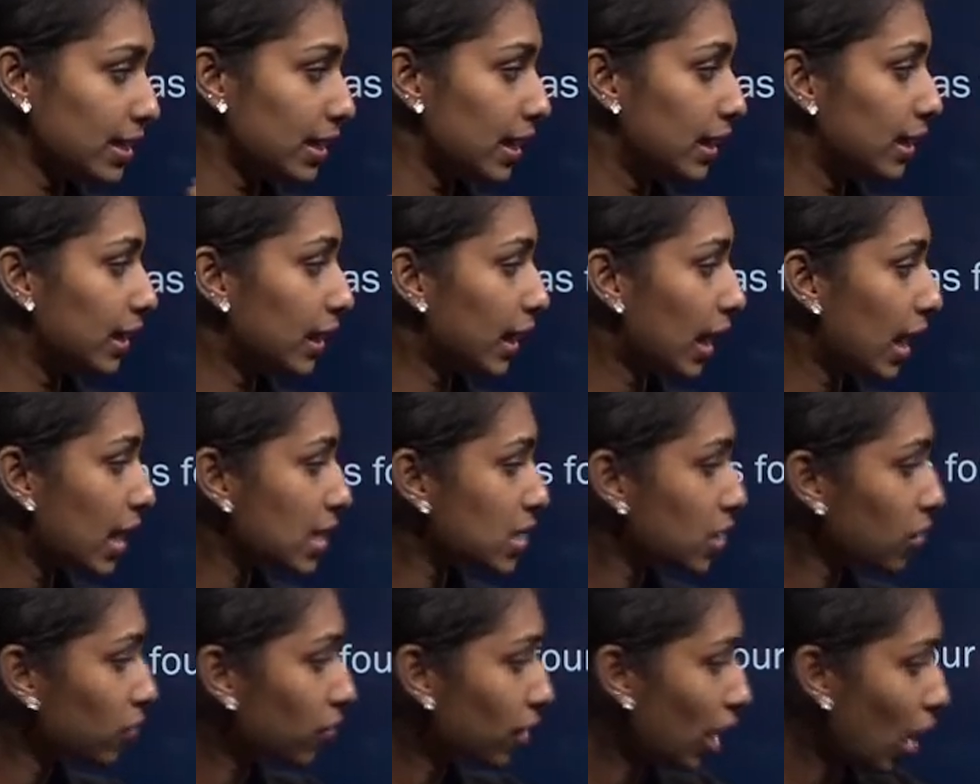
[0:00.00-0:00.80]
In the case
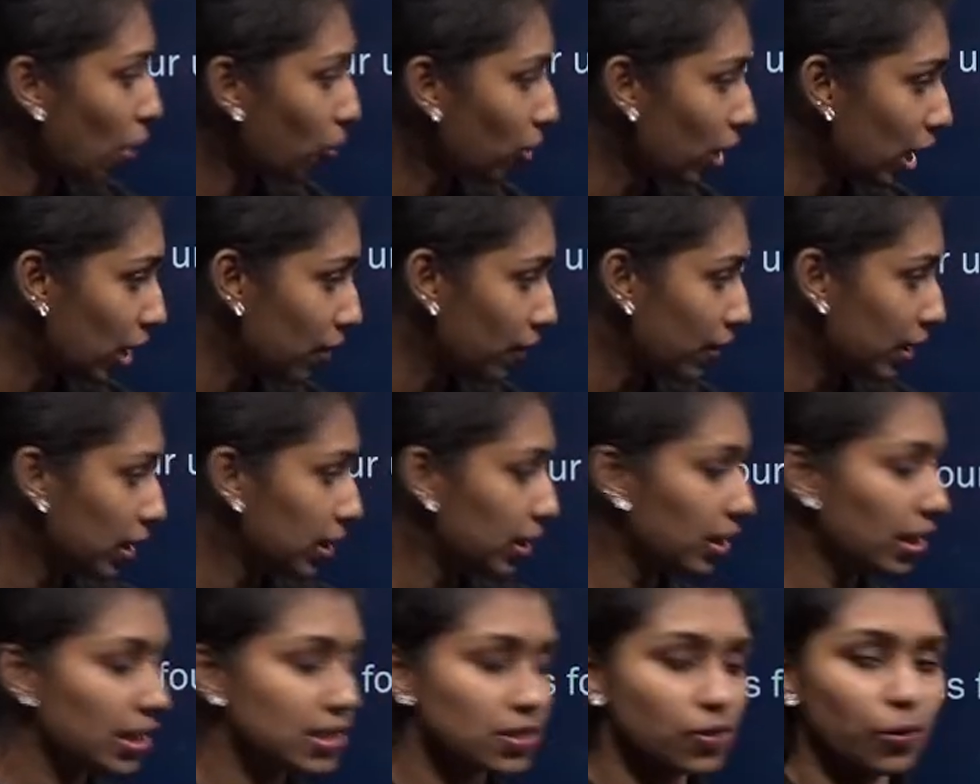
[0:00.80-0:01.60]
of ground level,
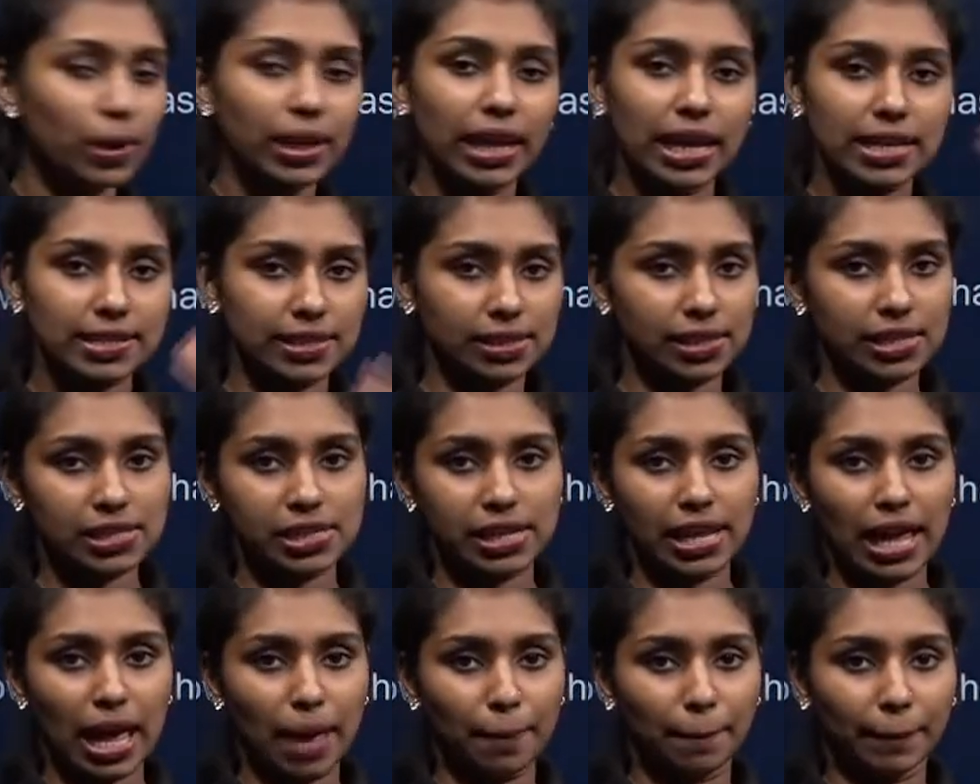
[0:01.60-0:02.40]
there is no any excitation
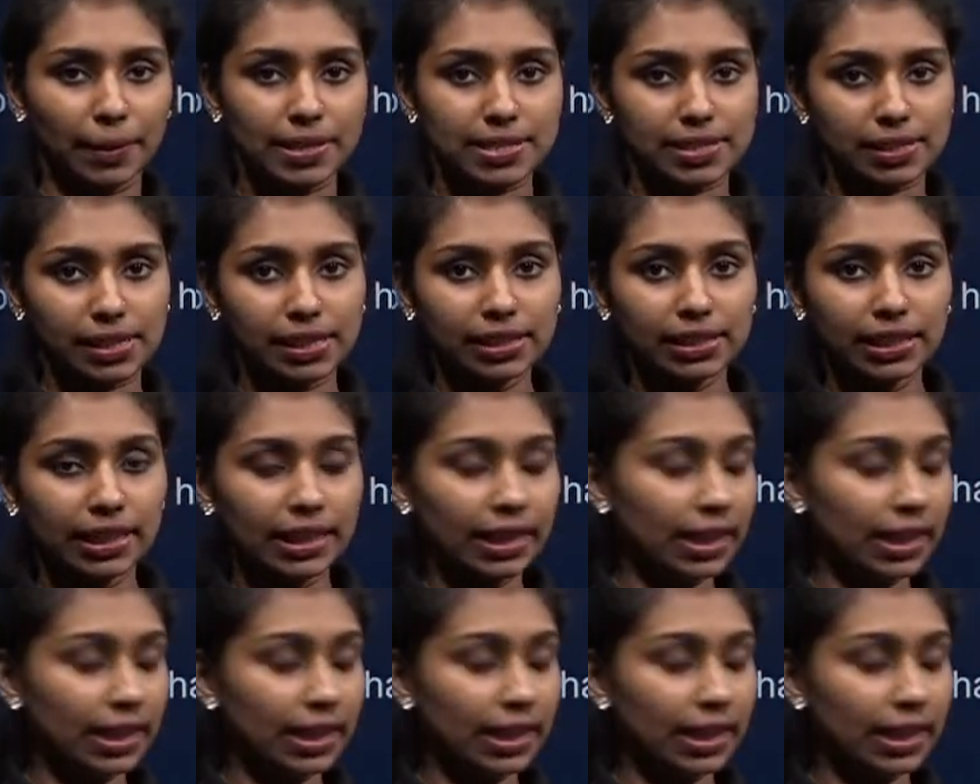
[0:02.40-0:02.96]
happens, right?